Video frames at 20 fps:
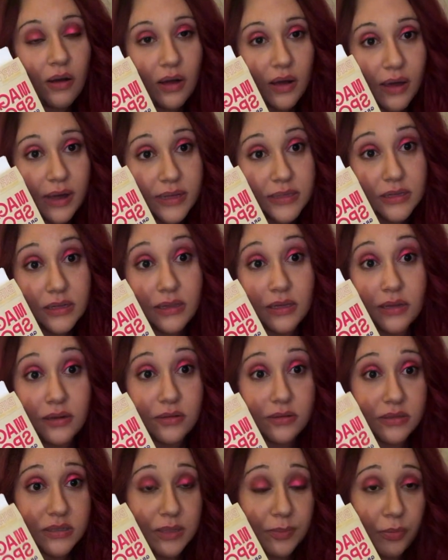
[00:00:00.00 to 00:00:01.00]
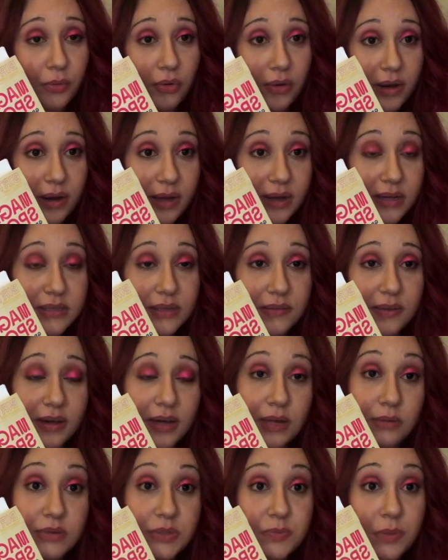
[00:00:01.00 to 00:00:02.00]
It's a little disappointing because I think
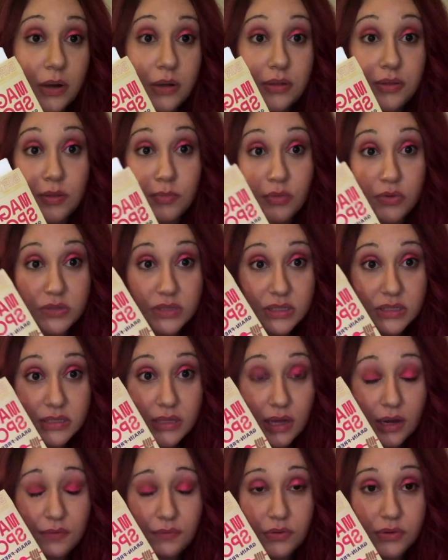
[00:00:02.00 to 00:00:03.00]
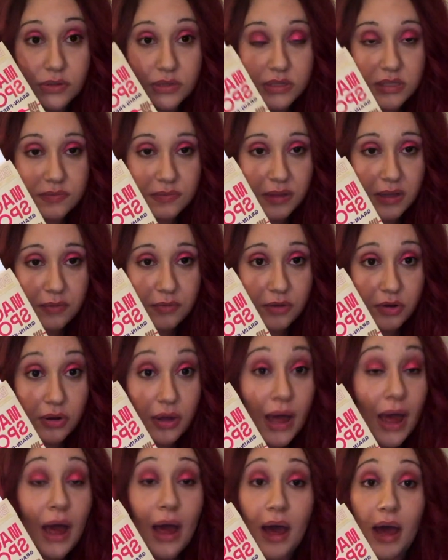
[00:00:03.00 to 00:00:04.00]
I was probably the most excited for this flavor.
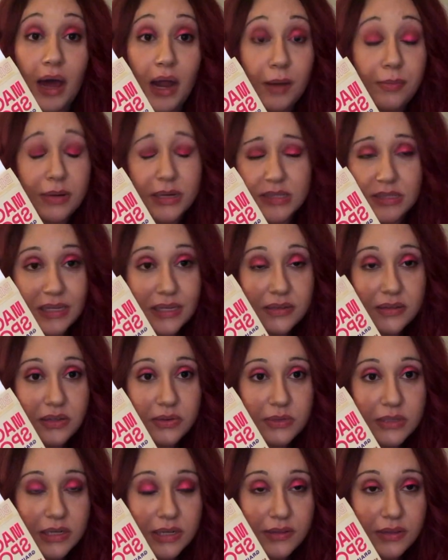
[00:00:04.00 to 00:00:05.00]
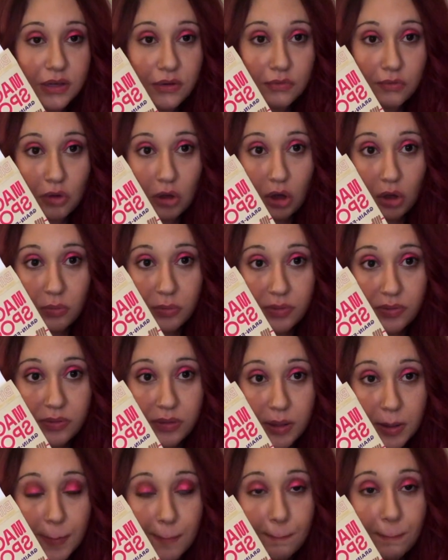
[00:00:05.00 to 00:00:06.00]
And I'm not saying that there's anything wrong with
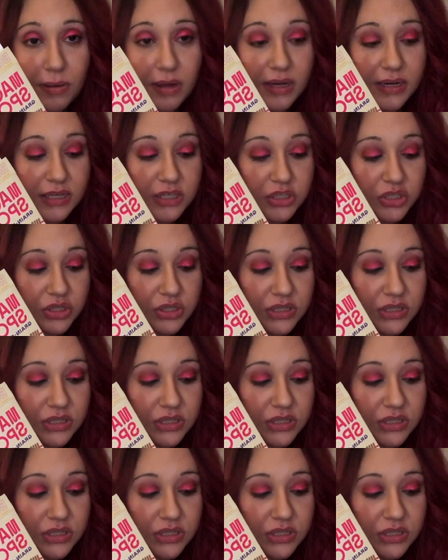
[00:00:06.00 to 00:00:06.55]
it, but it